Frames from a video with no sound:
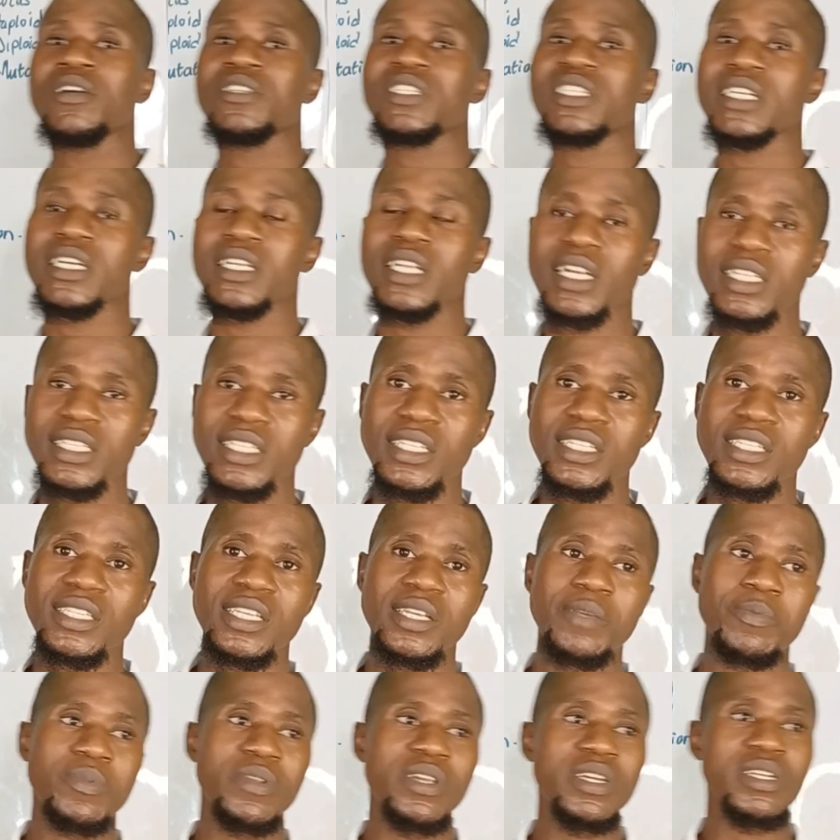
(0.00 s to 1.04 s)
genetics
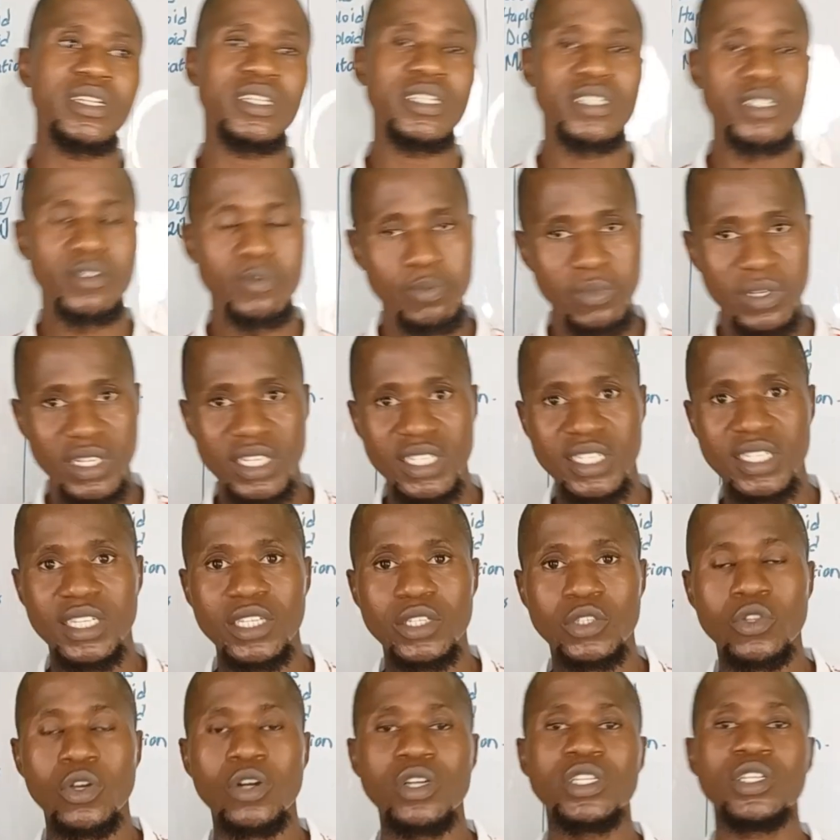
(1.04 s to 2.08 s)
simply means the
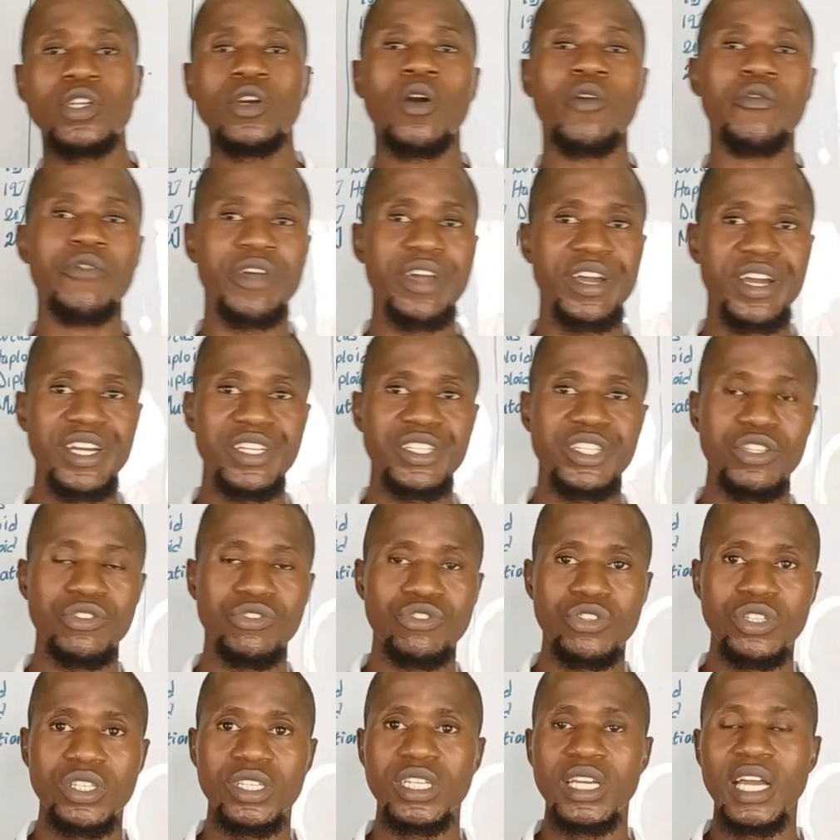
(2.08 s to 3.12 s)
study of
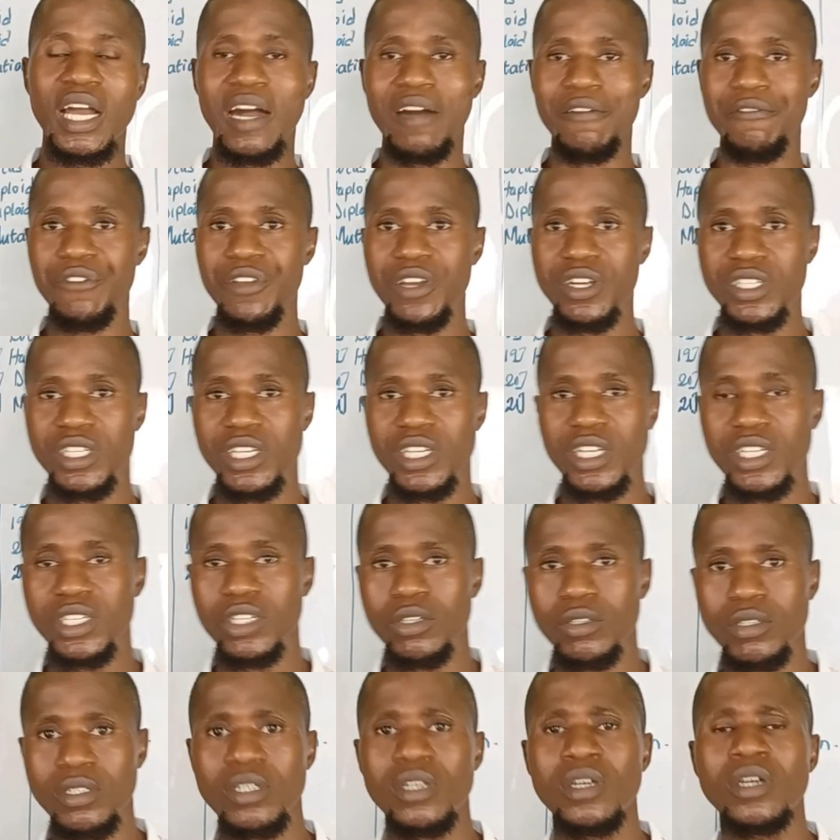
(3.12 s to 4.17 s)
hereditary and
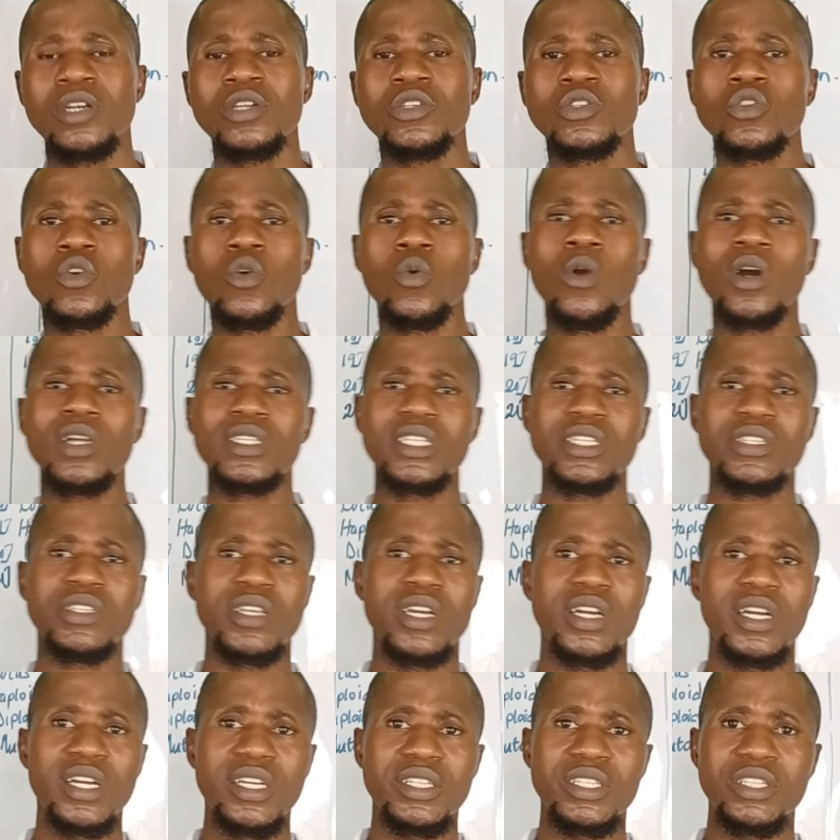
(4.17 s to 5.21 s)
variation. So what is
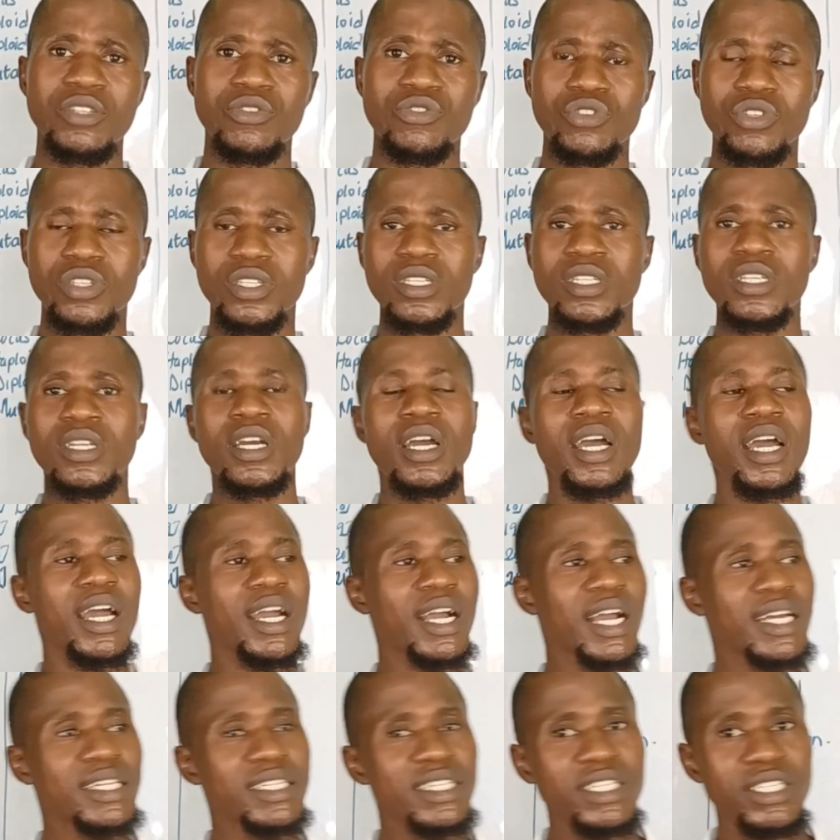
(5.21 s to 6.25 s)
hereditary?
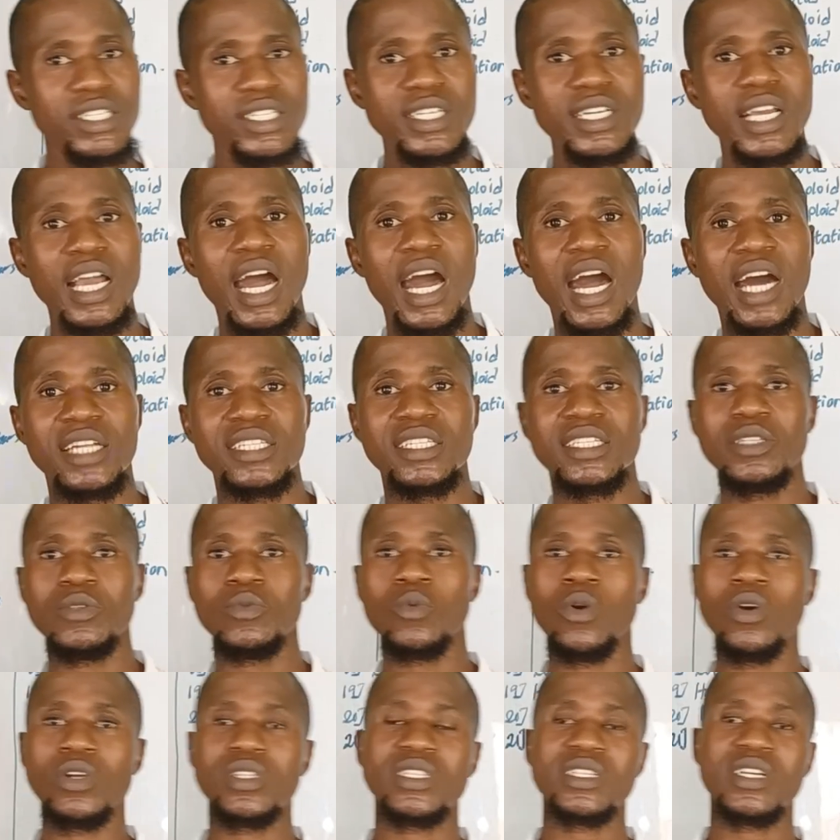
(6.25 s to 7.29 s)
Hereditary are the
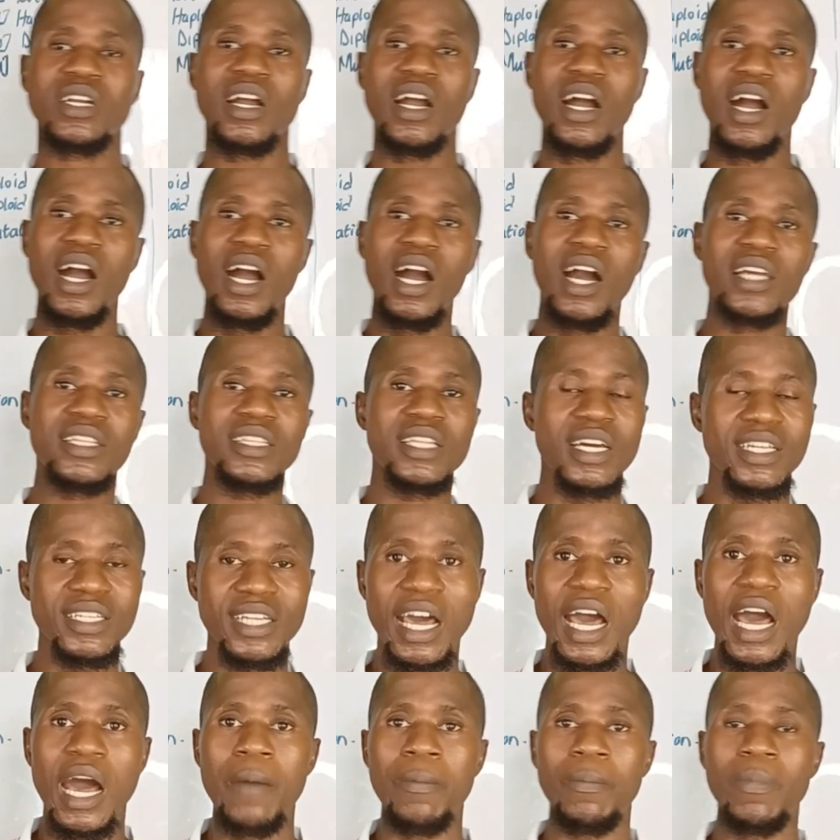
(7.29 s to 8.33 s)
character that
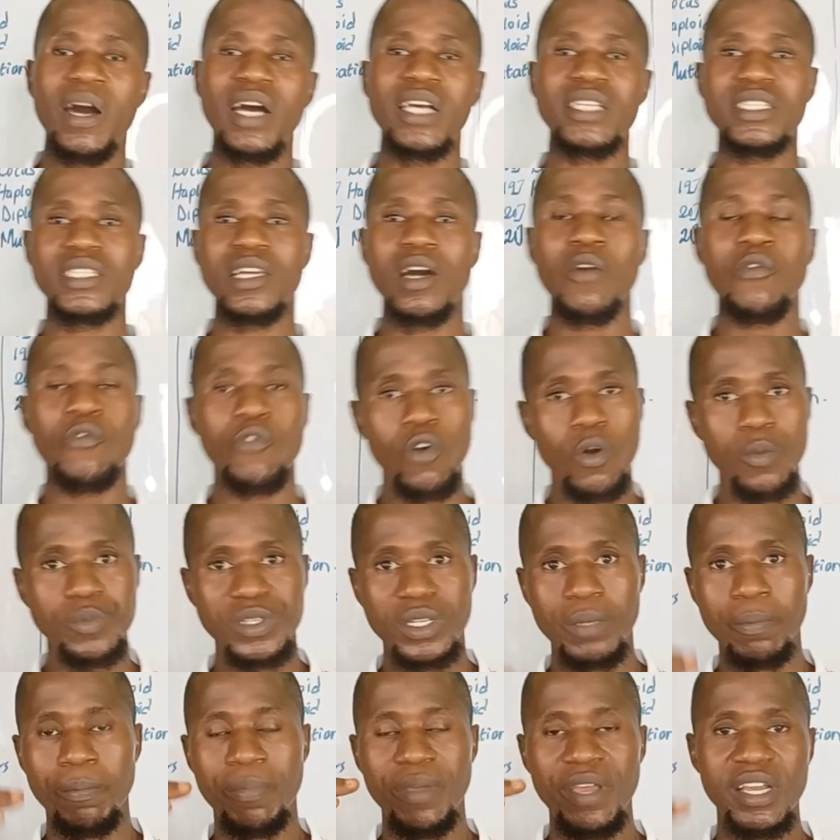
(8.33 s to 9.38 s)
are passed down from
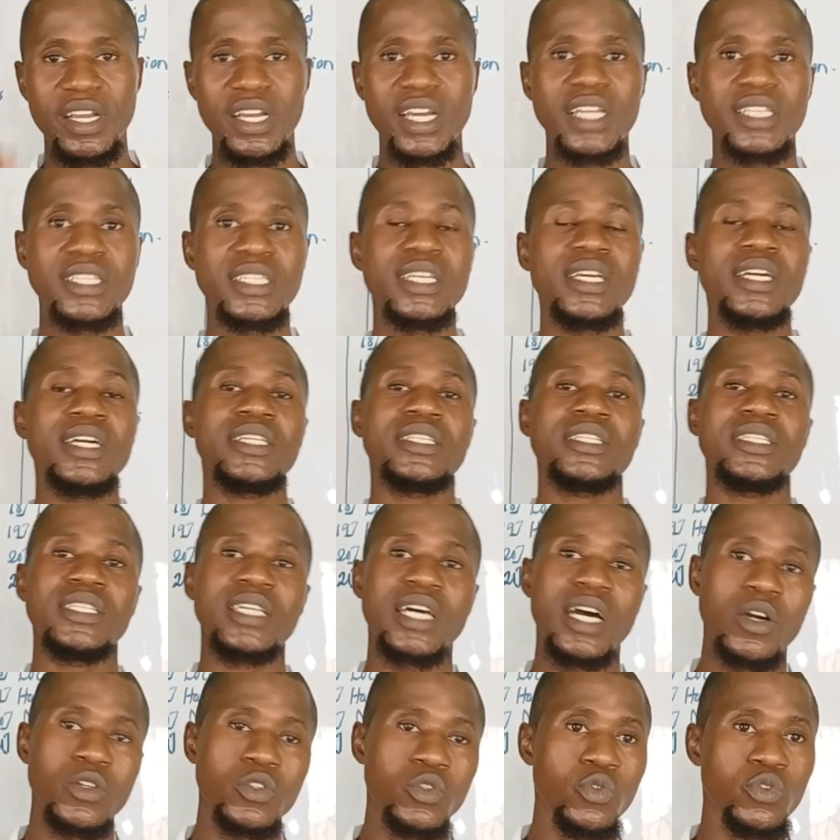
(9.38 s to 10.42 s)
the parents
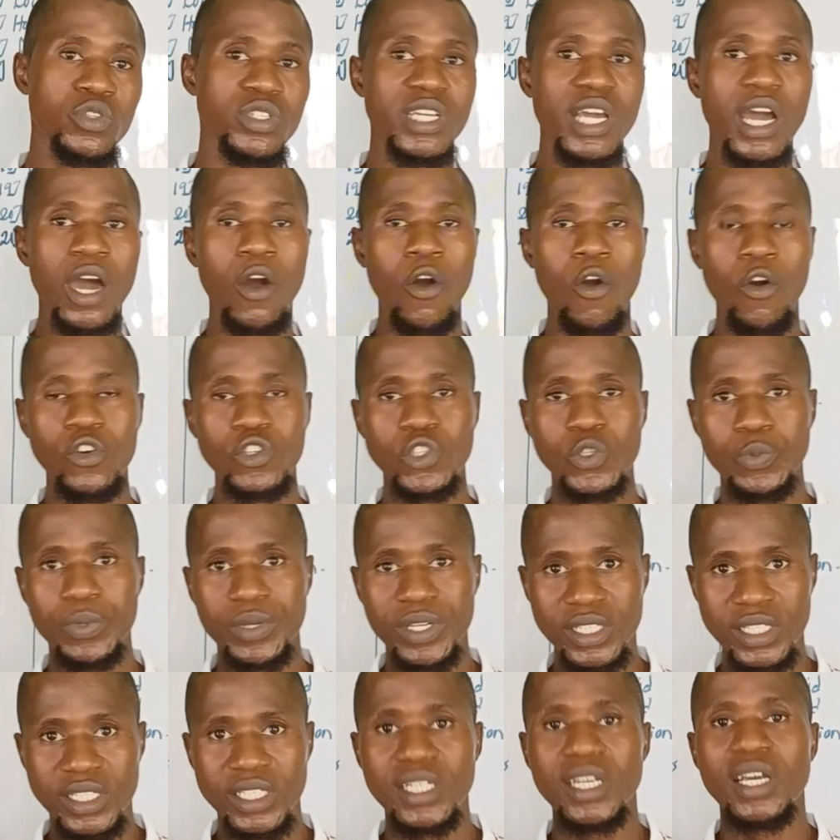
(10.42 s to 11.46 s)
down to their
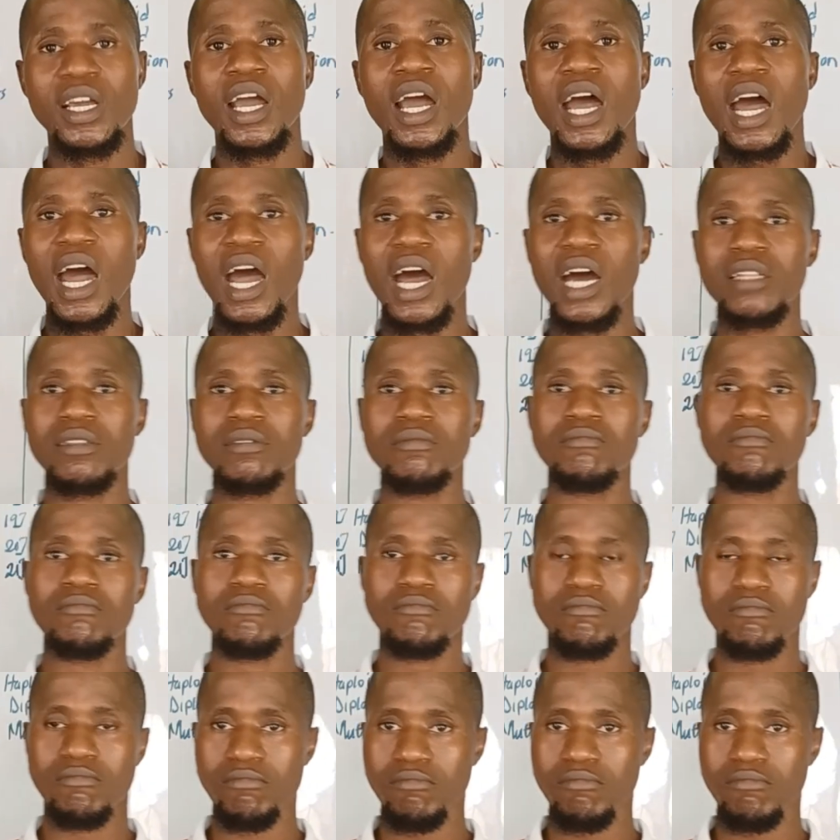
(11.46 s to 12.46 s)
offsprings. And